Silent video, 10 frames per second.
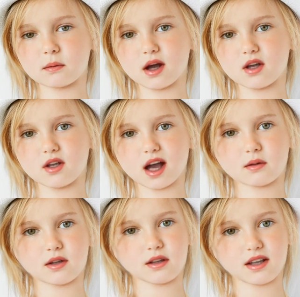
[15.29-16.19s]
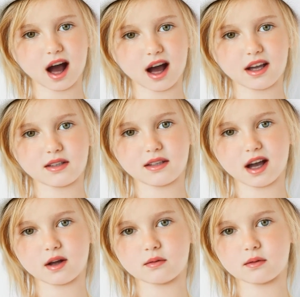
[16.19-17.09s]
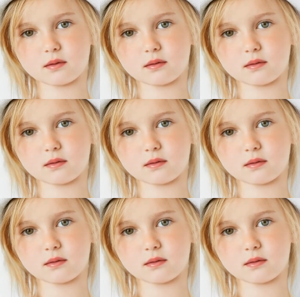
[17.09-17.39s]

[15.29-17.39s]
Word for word: much like the sky itself.